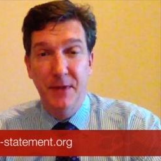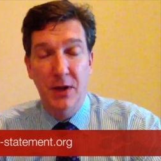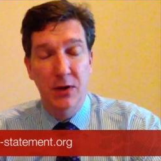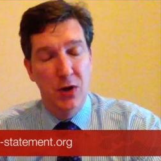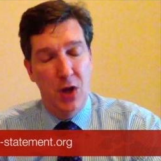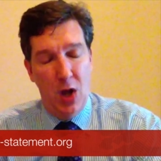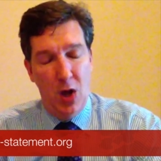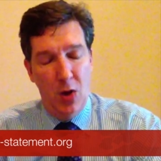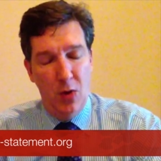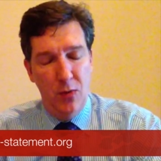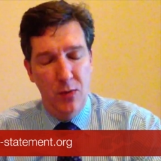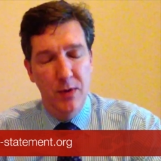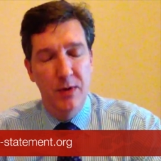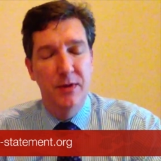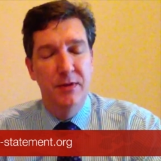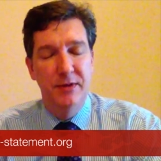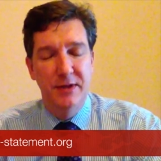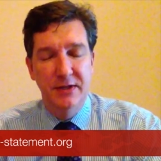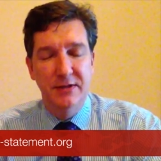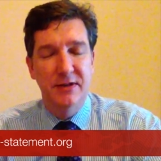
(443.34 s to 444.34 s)
No,
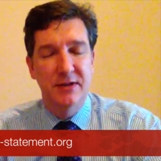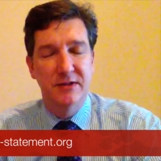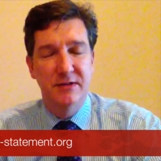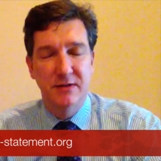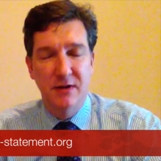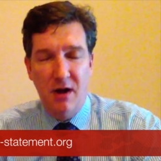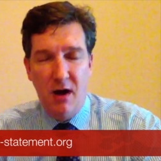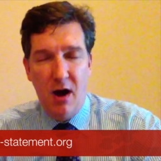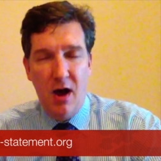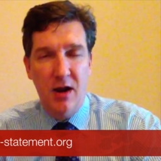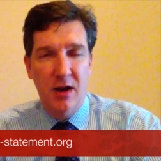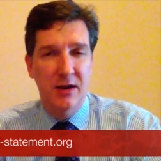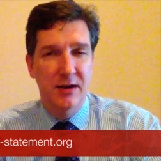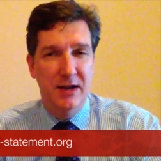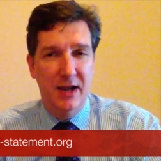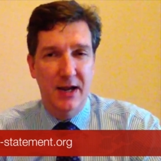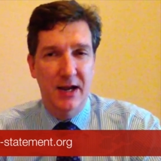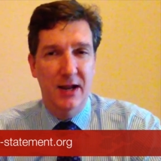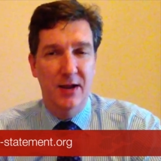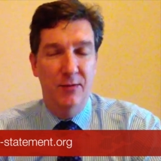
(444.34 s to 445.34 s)
this is not a
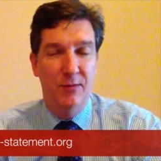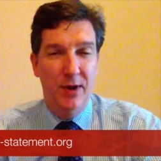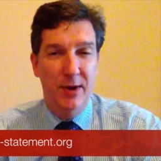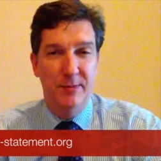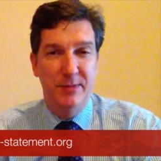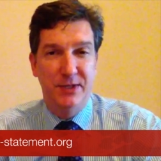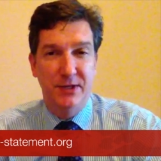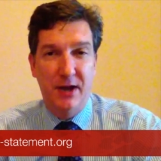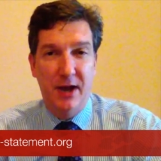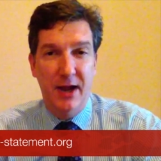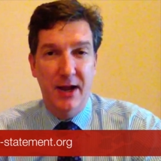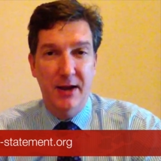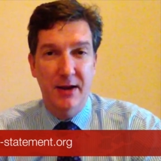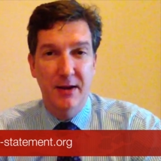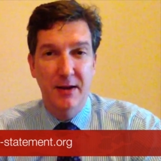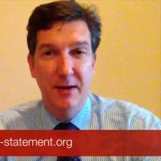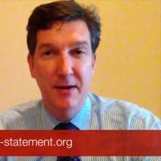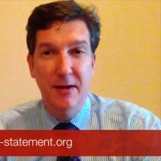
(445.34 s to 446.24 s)
dating website